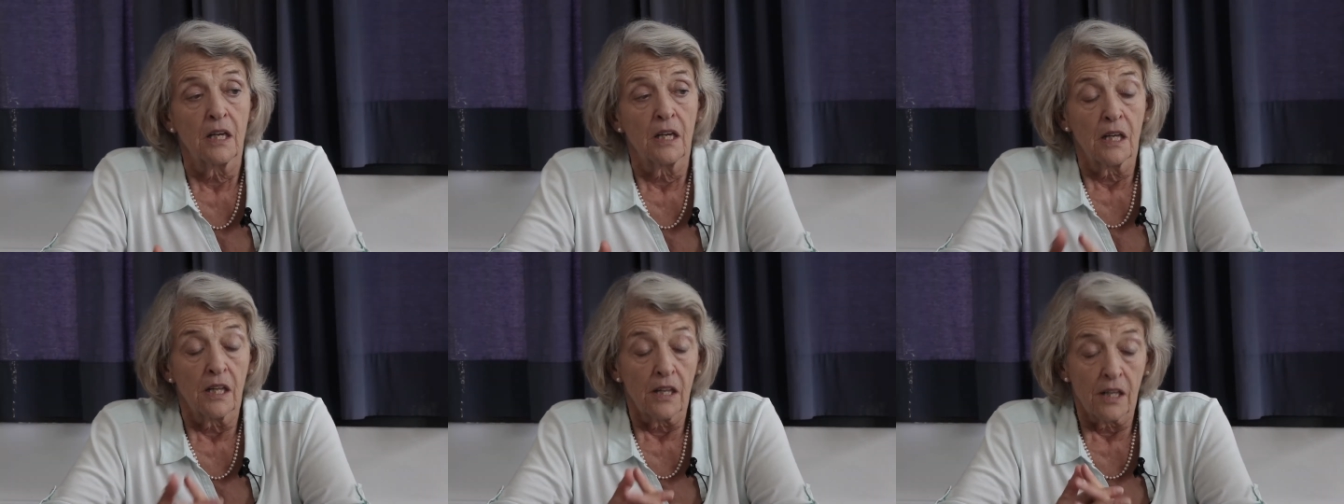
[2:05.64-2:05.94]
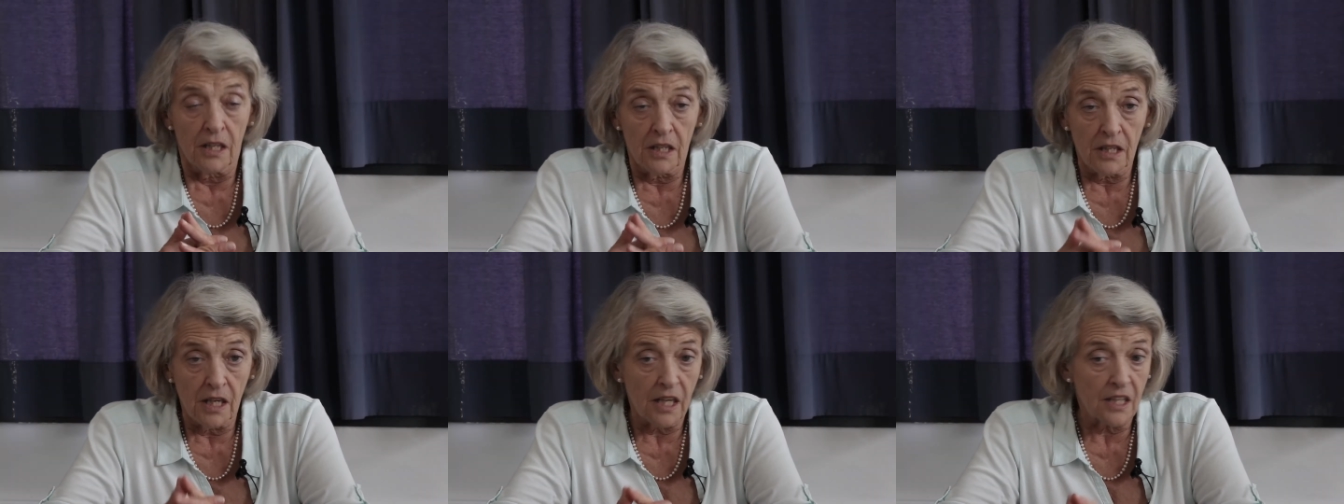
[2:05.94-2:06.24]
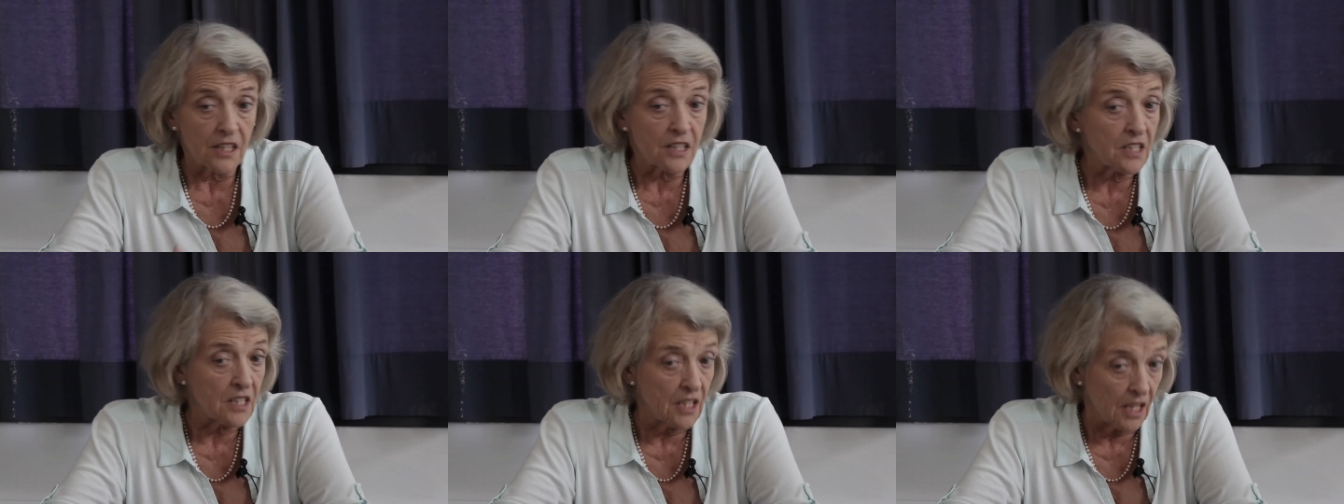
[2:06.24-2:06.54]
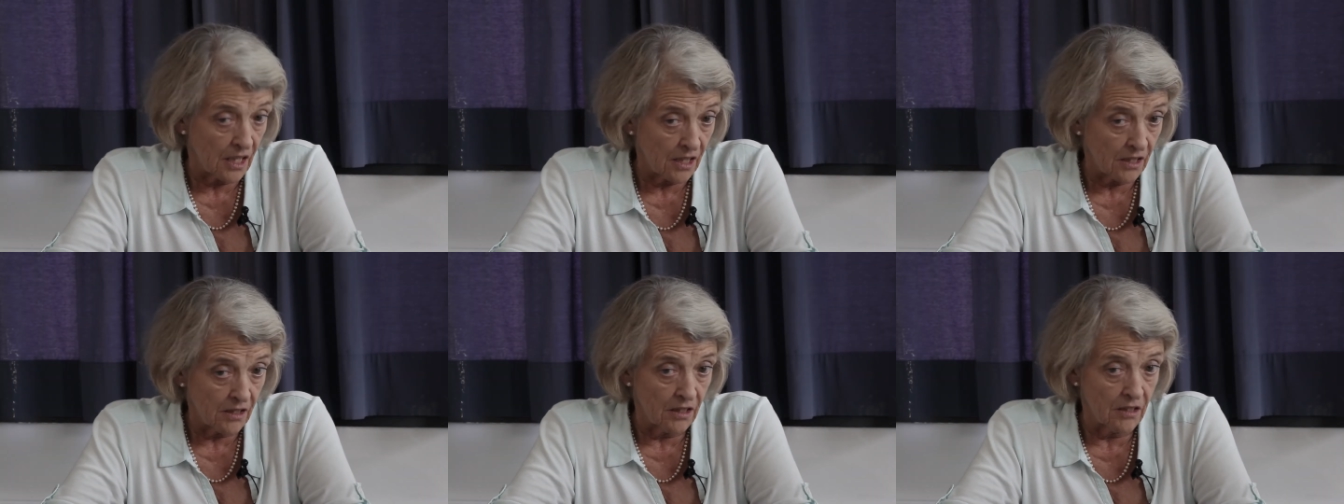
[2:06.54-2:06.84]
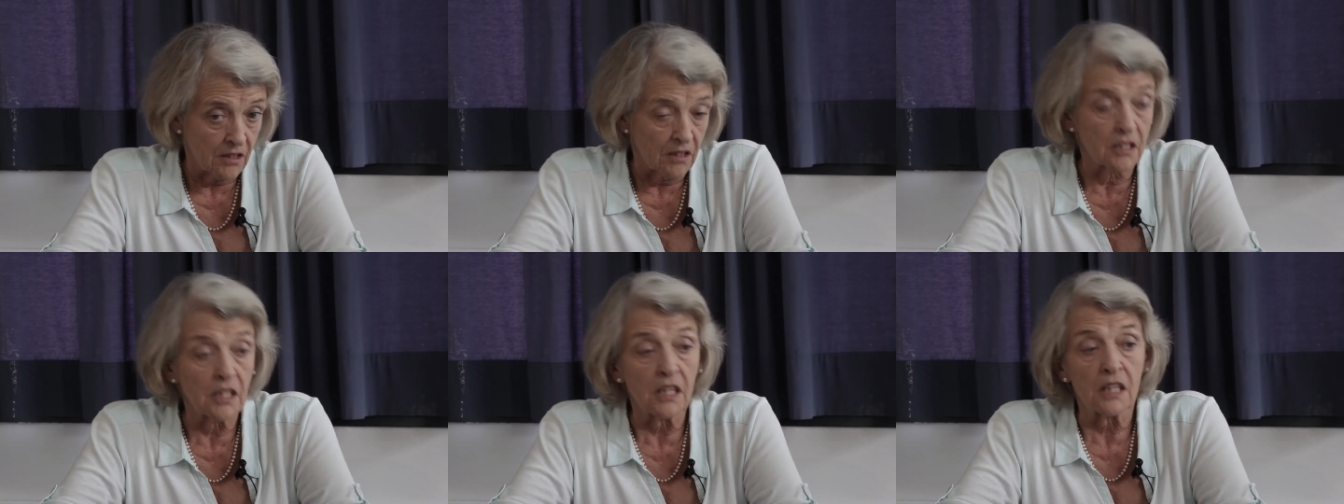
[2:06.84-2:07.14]
The next thing
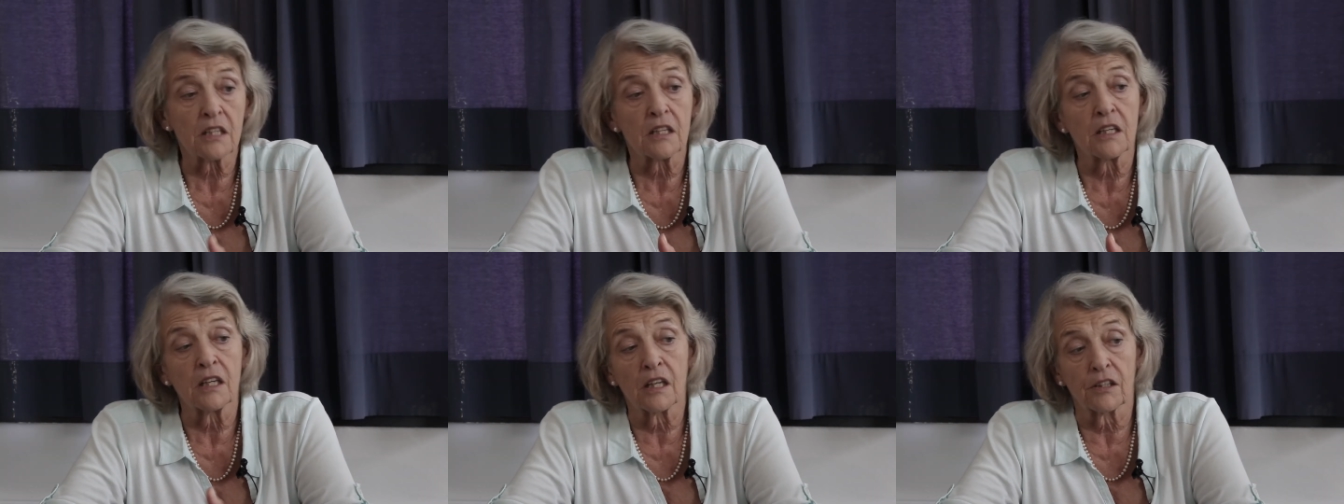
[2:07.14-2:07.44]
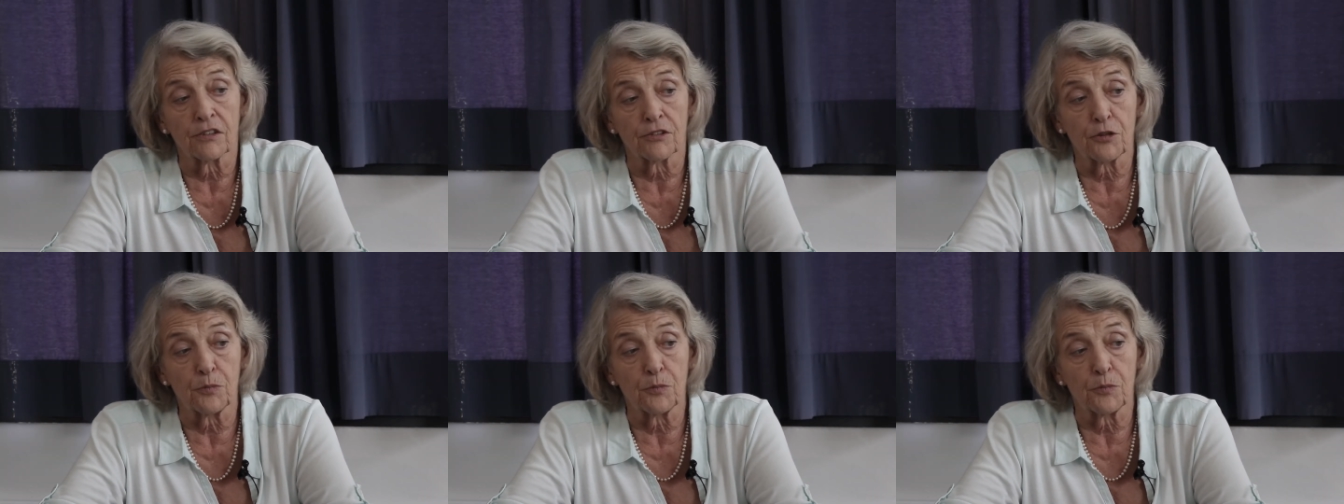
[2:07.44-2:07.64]
that needed not